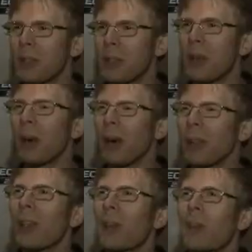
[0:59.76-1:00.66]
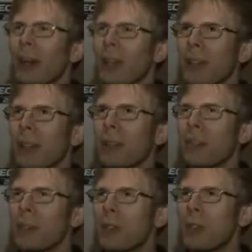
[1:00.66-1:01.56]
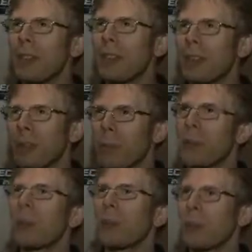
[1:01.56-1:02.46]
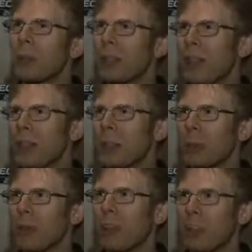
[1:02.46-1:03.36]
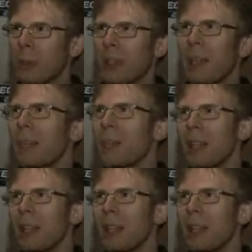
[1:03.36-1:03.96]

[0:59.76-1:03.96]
So there are a lot of parallels between really early console development, like with